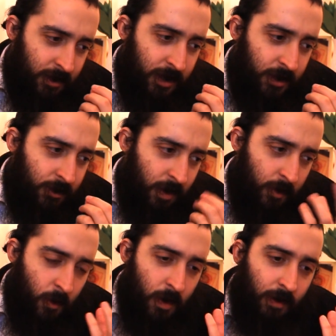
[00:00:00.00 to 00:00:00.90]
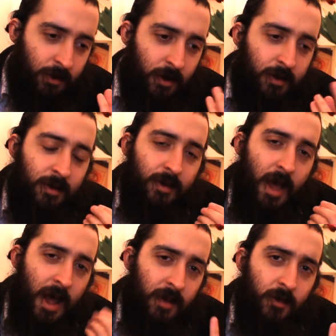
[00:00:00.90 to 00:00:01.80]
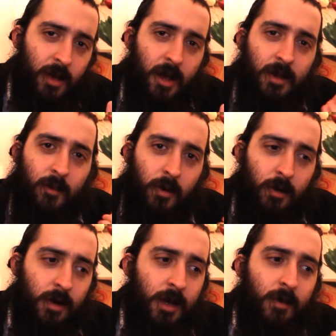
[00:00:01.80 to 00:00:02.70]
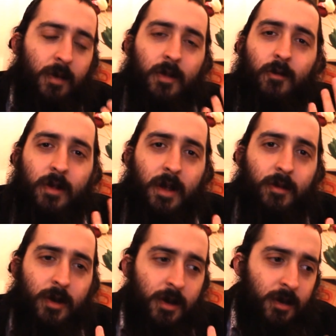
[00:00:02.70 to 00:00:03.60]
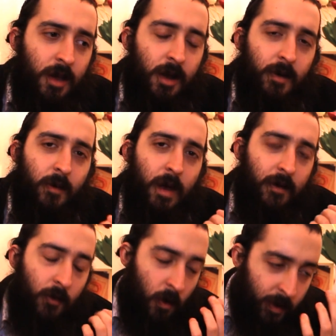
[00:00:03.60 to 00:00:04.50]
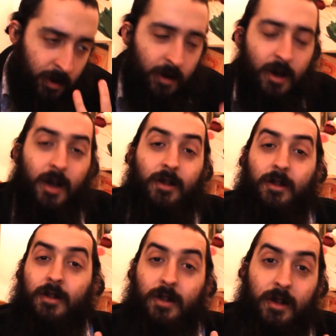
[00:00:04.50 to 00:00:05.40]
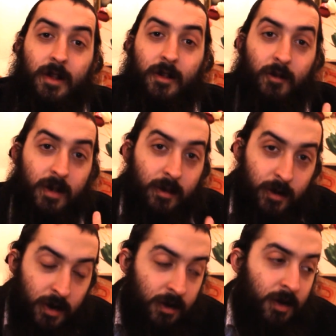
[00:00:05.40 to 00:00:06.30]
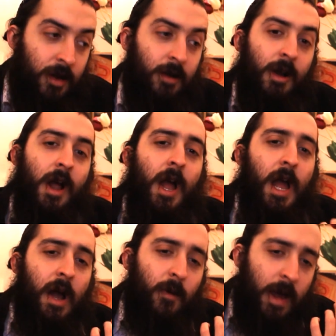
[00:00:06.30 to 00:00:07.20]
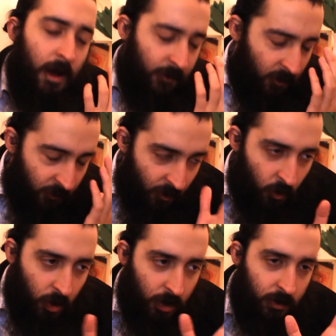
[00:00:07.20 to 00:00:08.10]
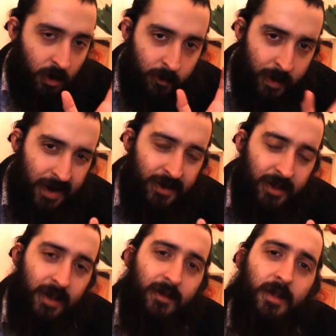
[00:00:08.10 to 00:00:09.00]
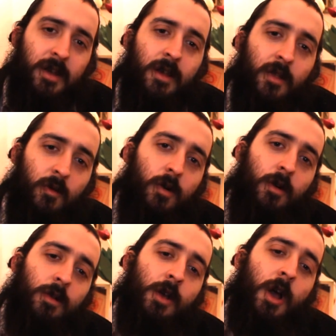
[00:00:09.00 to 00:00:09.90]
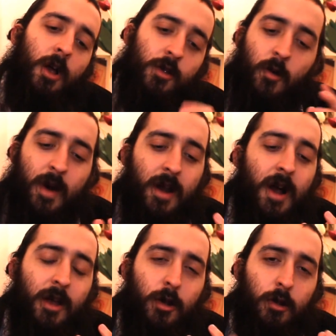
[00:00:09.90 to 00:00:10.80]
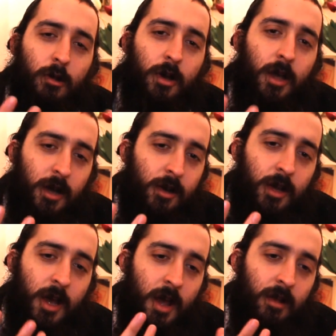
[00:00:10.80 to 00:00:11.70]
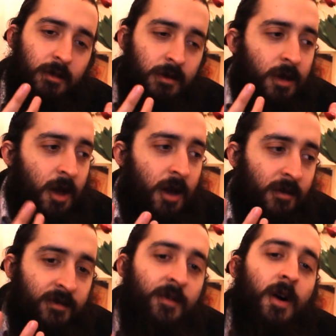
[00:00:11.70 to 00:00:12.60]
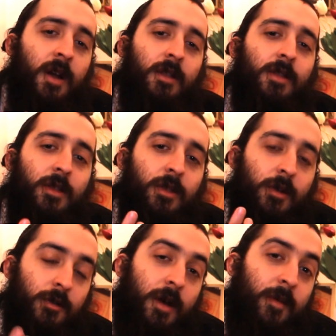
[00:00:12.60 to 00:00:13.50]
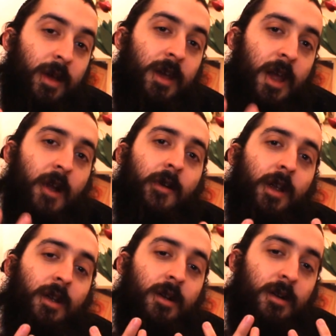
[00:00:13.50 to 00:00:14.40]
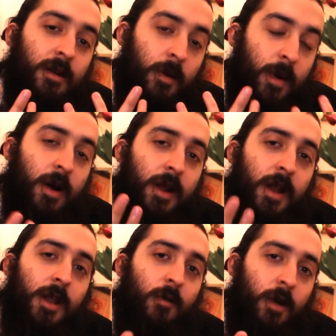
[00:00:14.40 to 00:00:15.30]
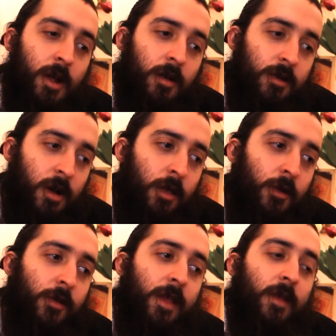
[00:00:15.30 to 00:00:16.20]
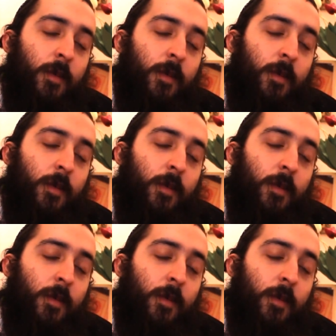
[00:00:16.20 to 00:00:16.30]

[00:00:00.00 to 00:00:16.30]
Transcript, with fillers: he Rebbe wanted to advertise and proclaim that the redemption is here and we have to open our eyes to see that the redemption is here and we have to focus on positivity in the world no matter how you look at it you can't find the rebbe caring about anyone else other than the